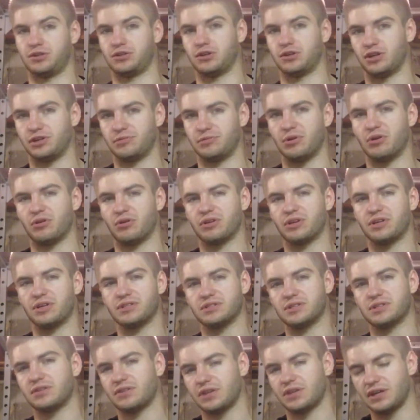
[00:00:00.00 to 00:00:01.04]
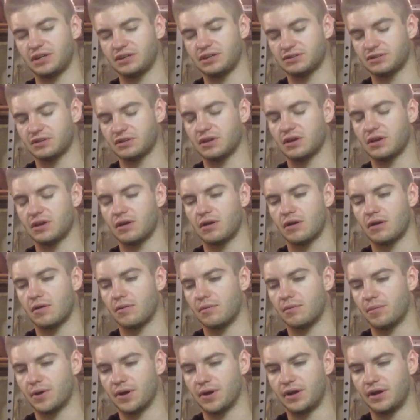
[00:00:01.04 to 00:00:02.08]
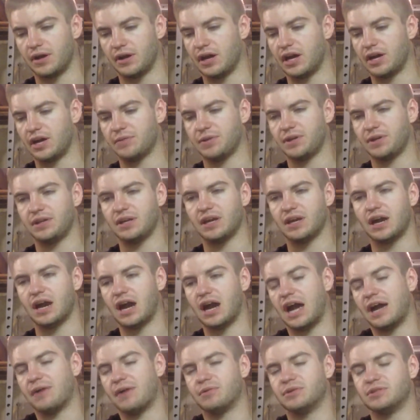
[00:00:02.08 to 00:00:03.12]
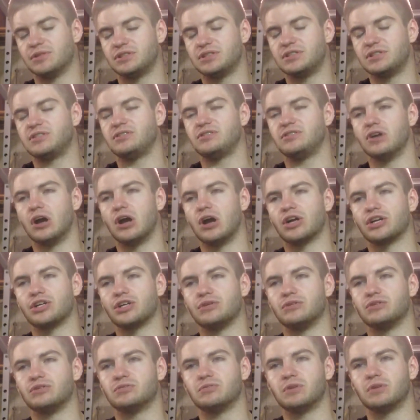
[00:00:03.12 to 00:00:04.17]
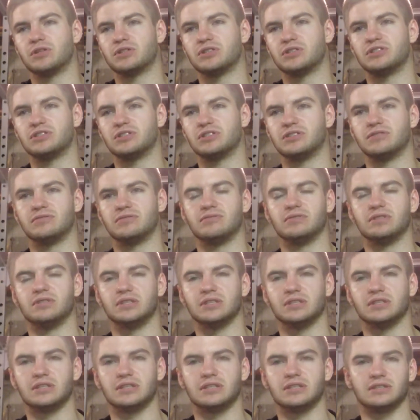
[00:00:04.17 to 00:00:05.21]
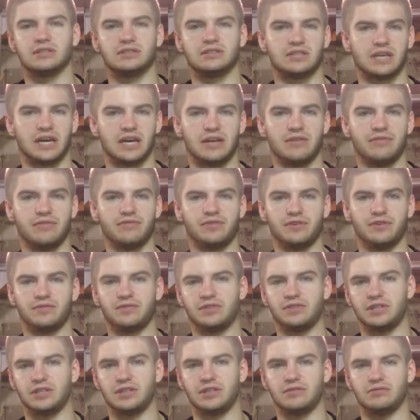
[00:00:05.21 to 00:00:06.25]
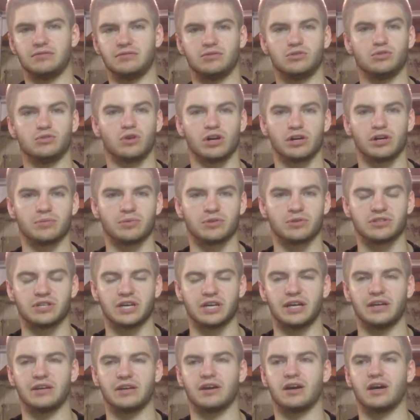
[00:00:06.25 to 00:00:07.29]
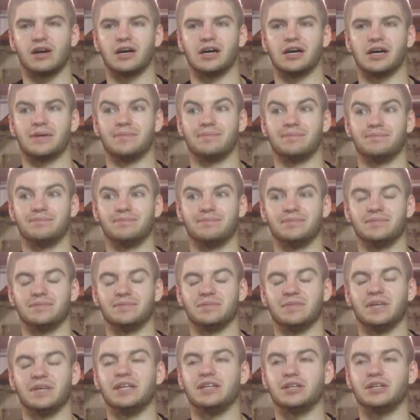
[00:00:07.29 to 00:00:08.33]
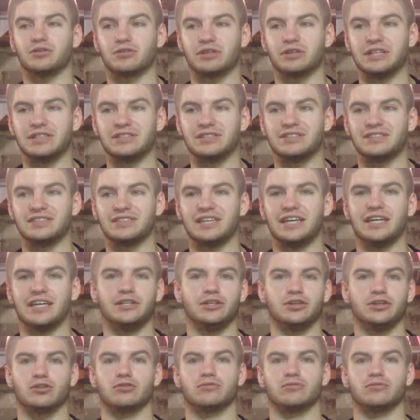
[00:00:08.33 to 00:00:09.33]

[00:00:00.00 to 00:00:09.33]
dirty bulk is and things. But, I would argue as much as a 10, 15, 20% increase in